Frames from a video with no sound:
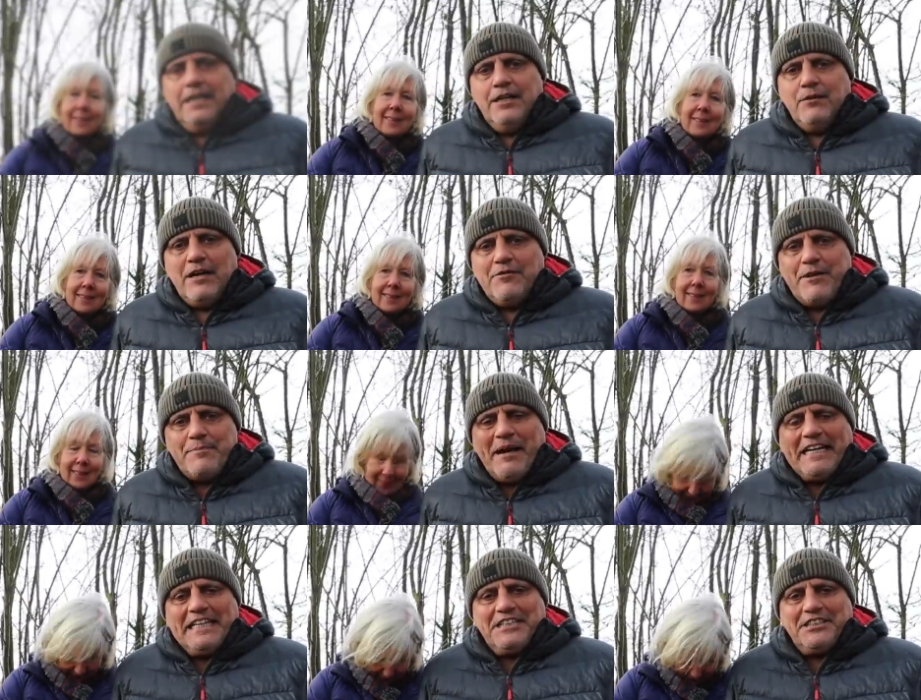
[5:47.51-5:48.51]
Speaker 1: Well, we
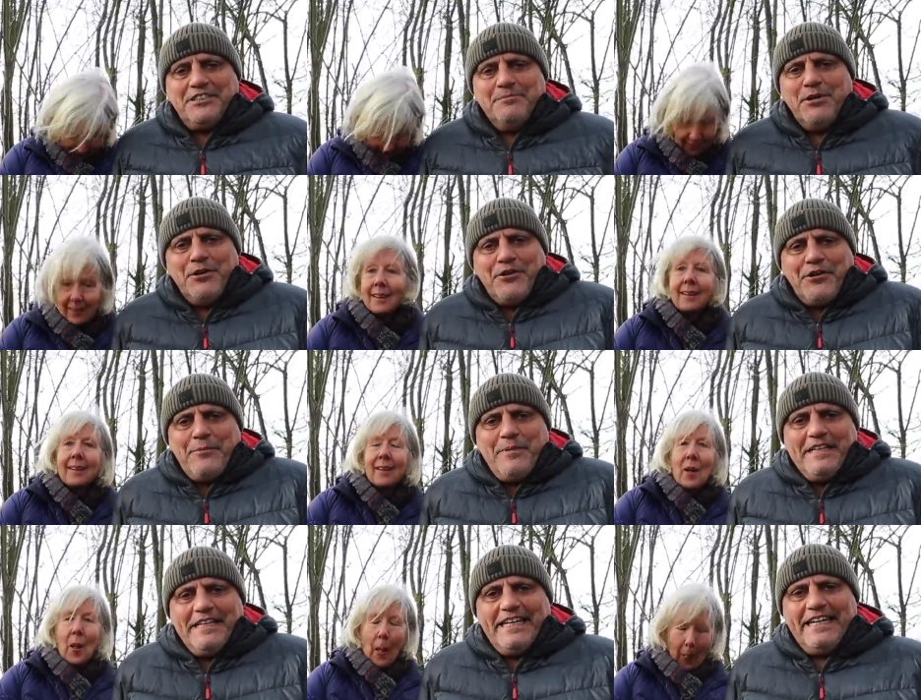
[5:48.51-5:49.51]
managed to moor up
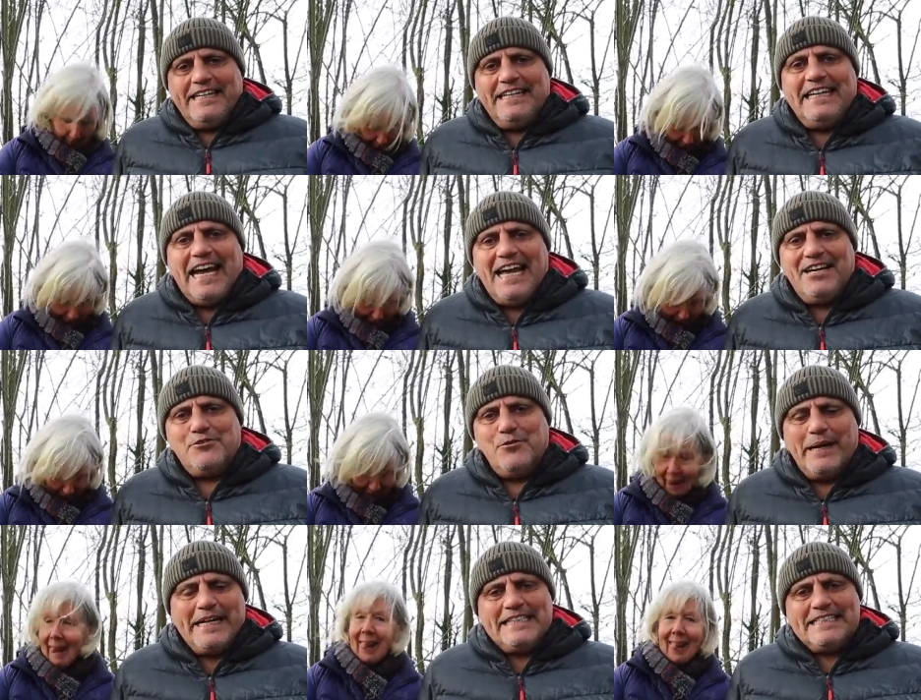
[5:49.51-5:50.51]
in the gale
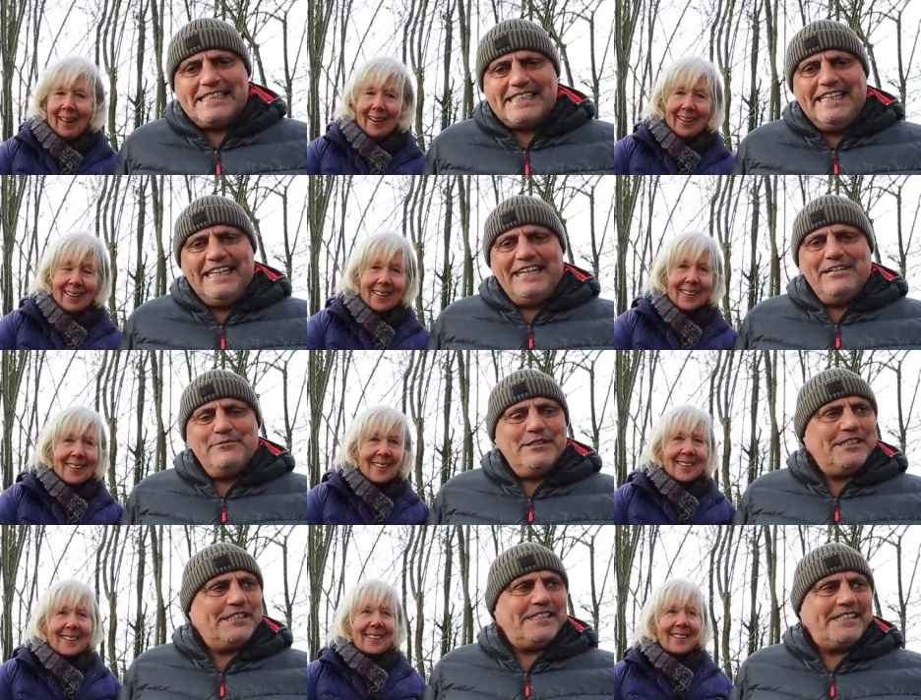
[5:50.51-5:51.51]
winds. It
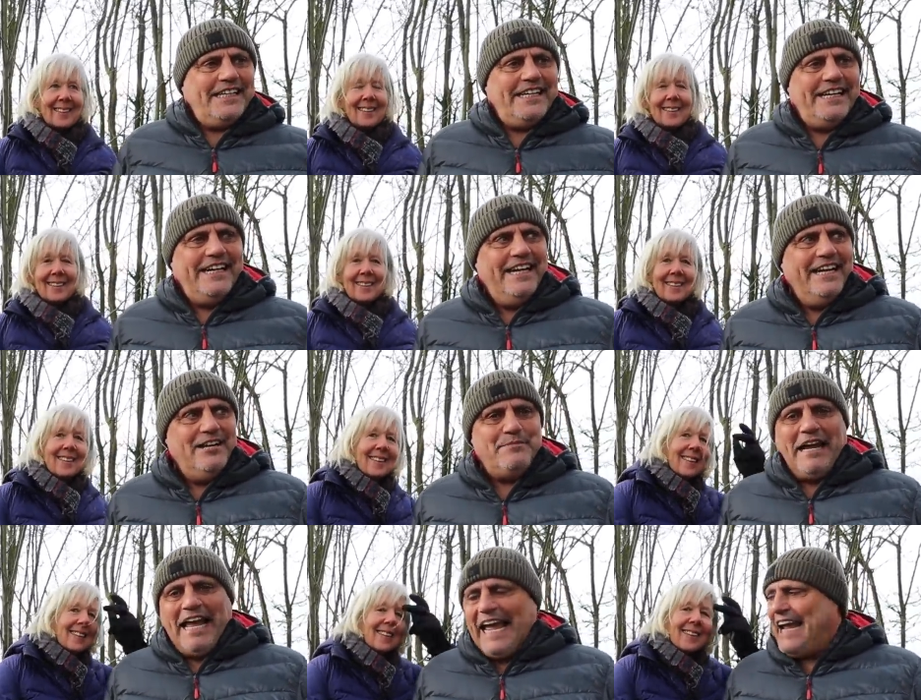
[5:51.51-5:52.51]
was a
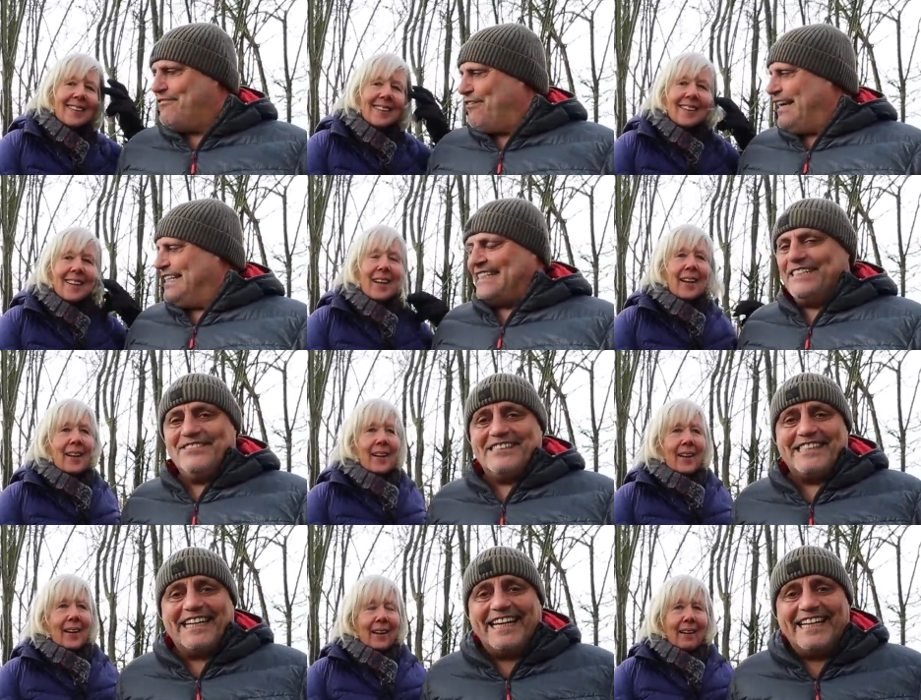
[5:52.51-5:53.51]
bit hair-raising,
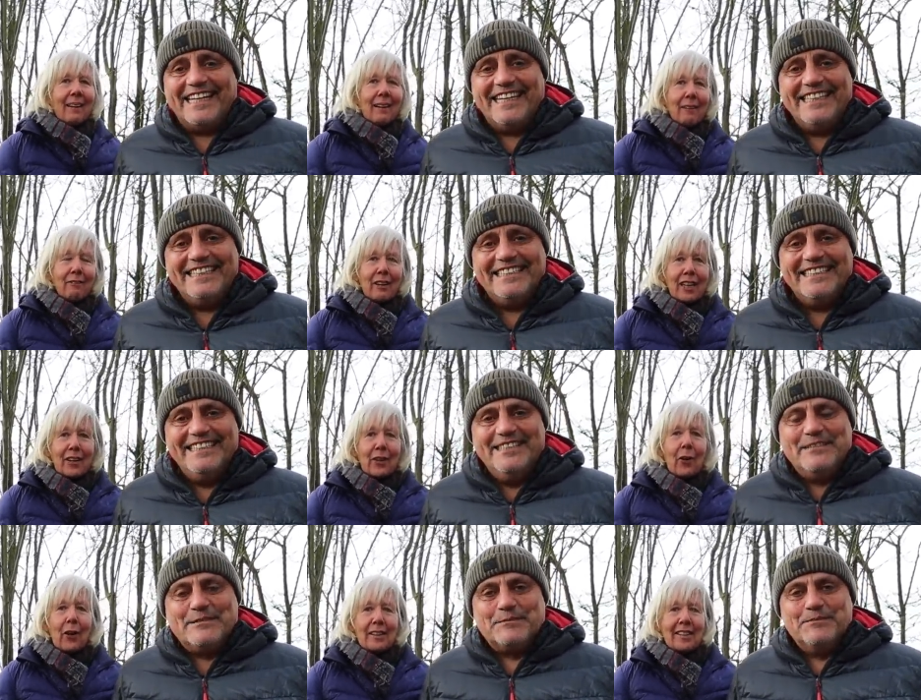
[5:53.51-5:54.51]
wasn't it?
Speaker 2: Oh, really
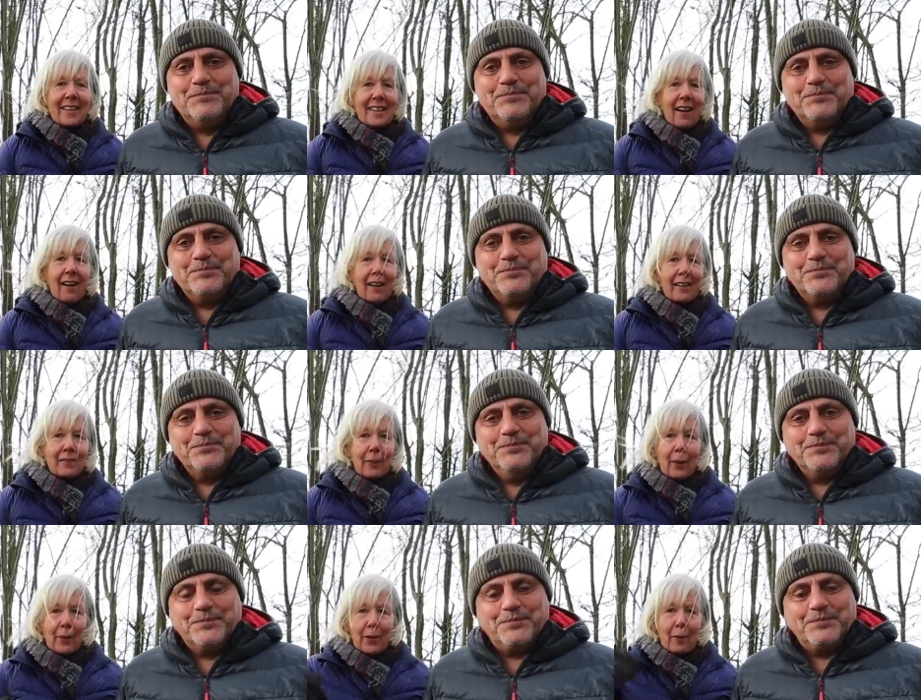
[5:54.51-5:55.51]
noisy night as
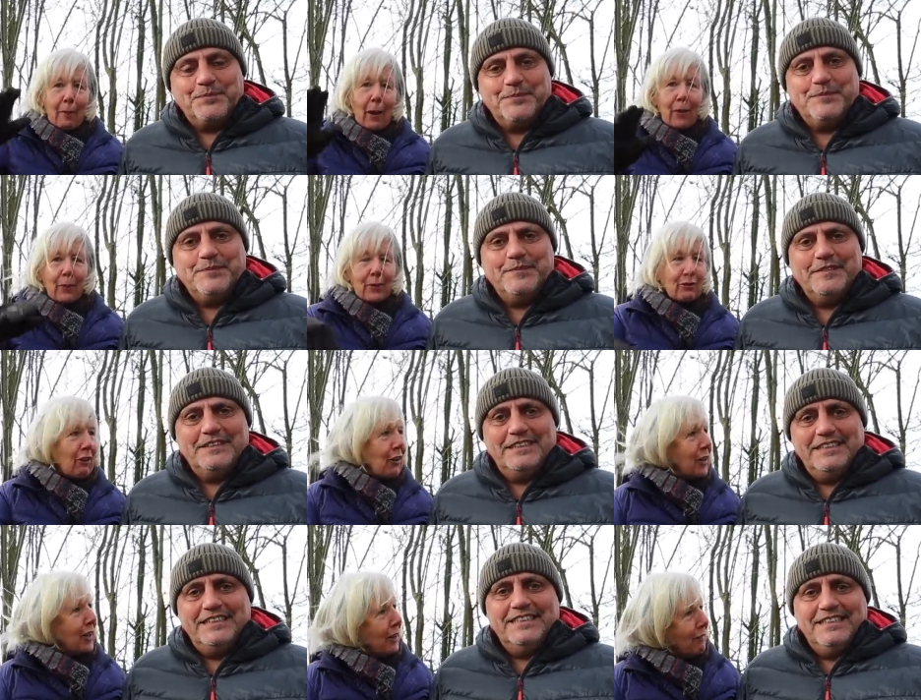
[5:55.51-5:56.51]
well, and the boat was
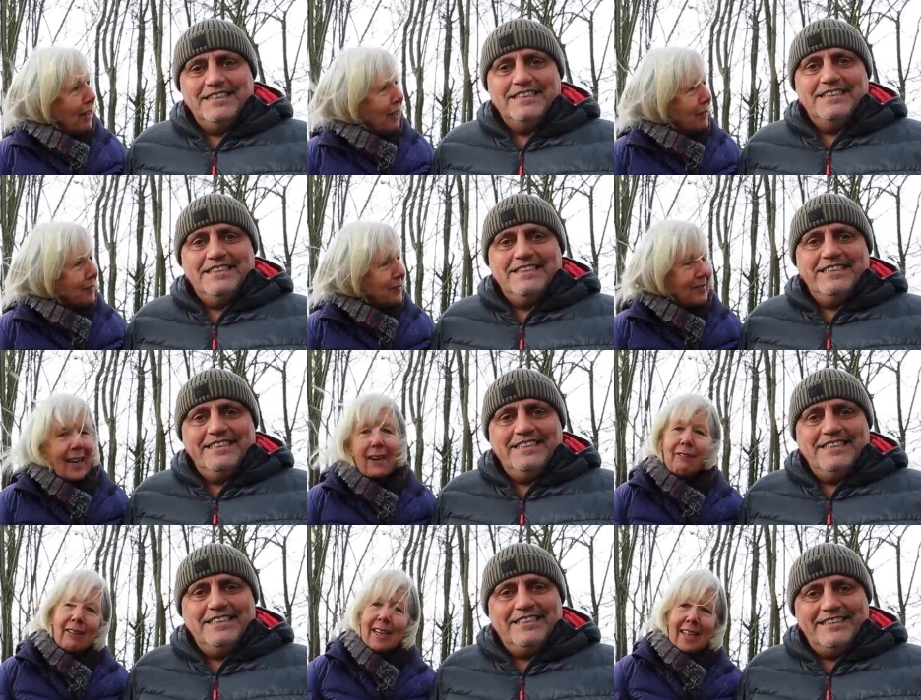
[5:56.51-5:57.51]
rocking around, wasn't
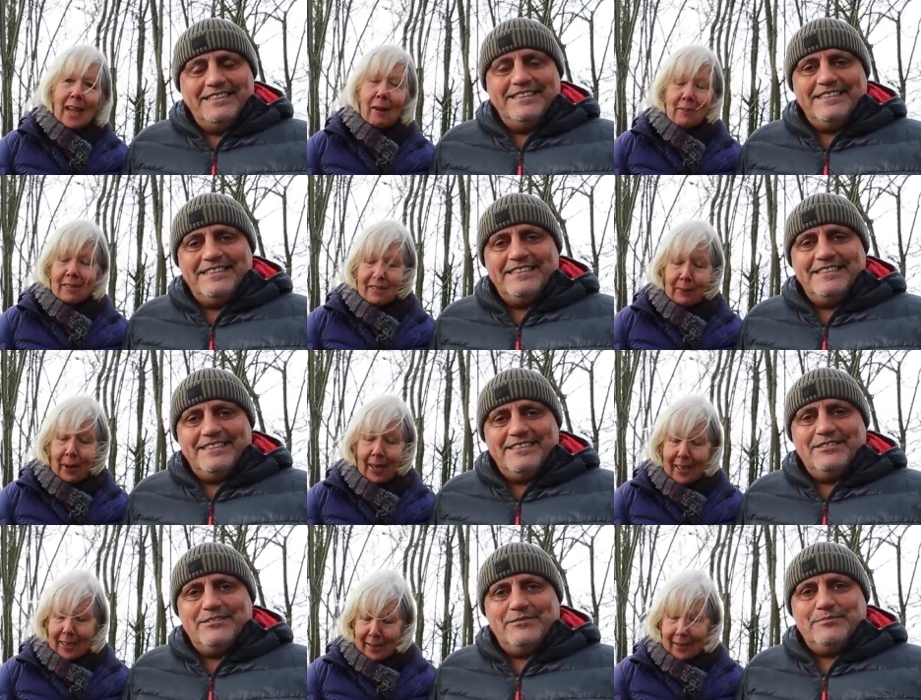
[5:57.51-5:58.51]
it? Really kept us
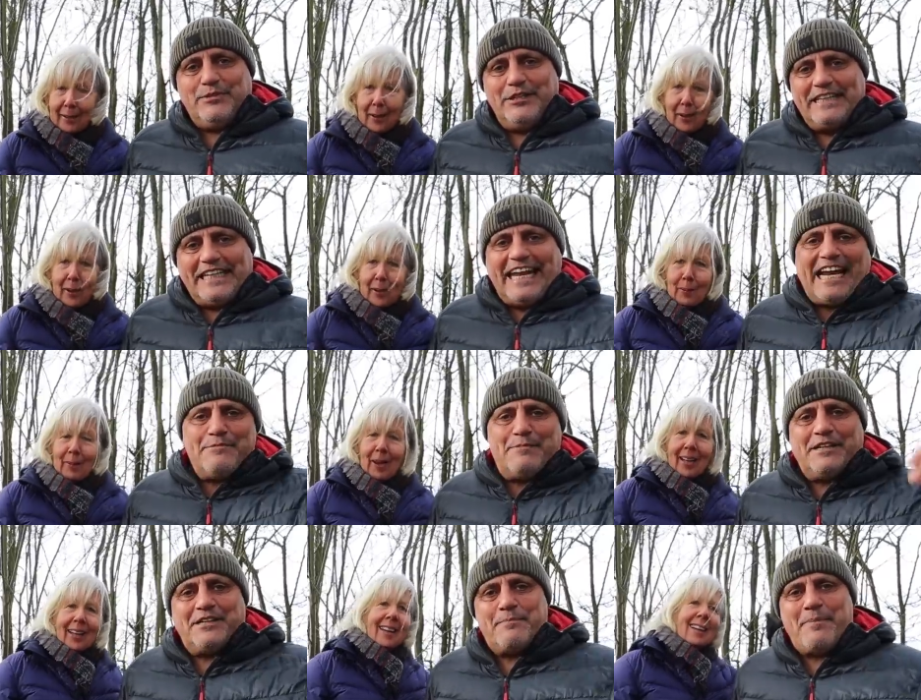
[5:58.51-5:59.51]
awake.
Speaker 1: Putting the canopy at the